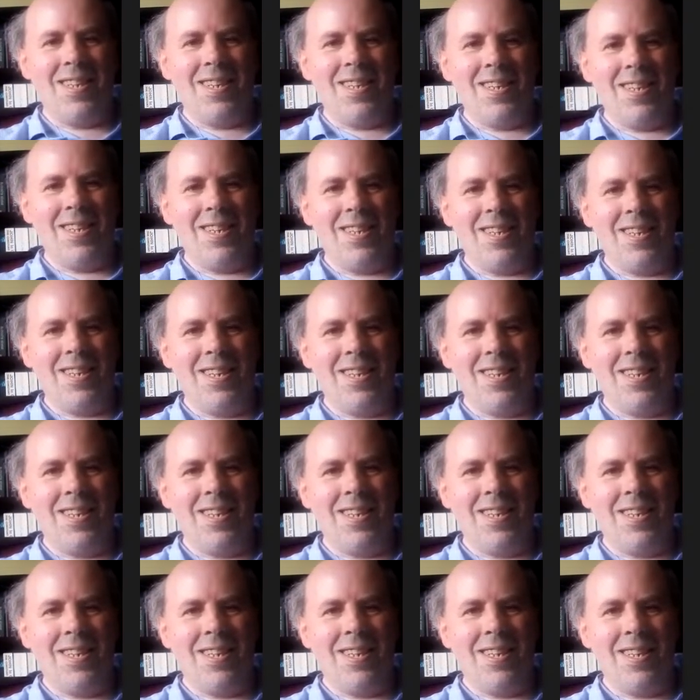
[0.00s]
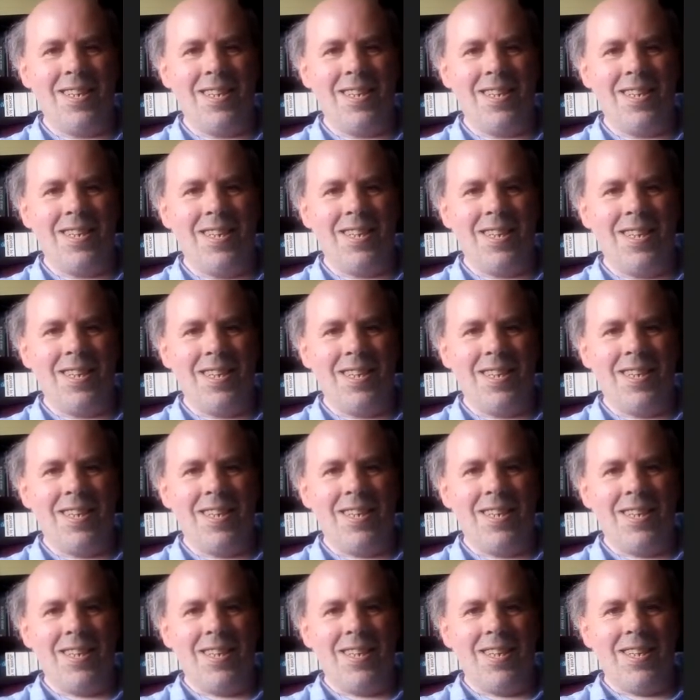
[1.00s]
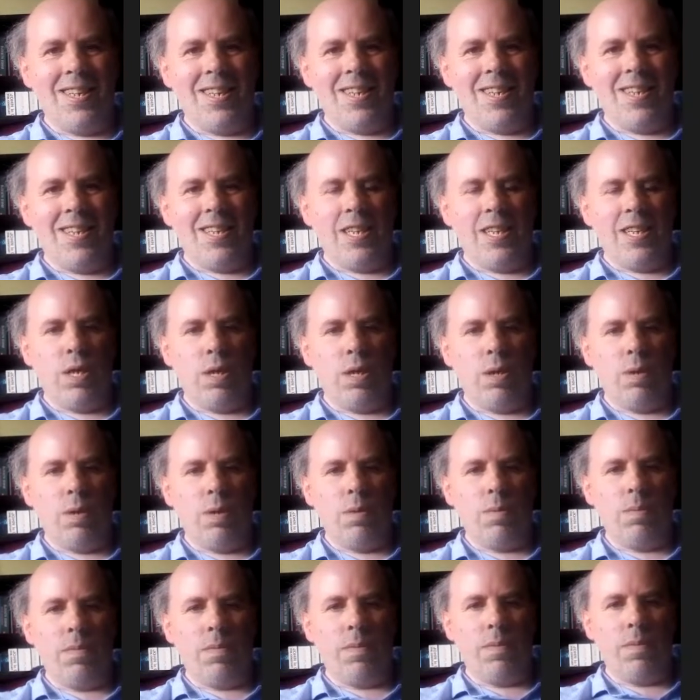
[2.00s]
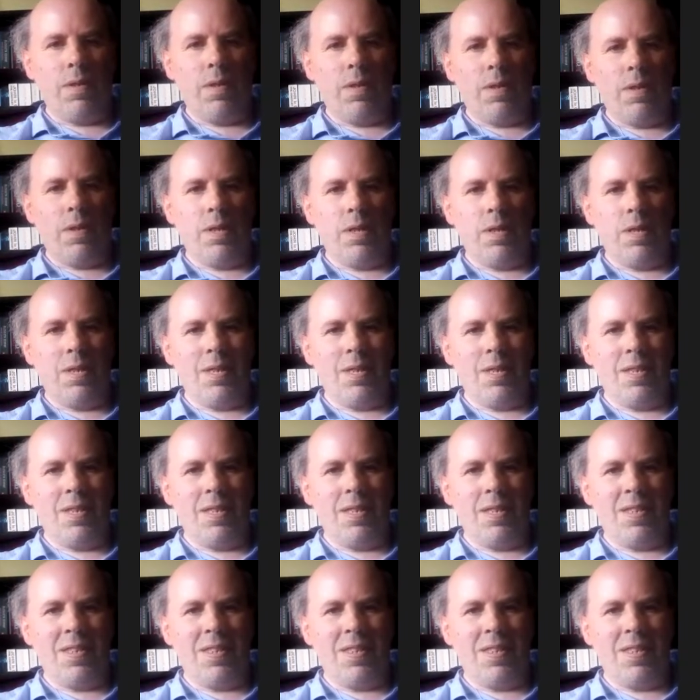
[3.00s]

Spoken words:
This person isn't speaking.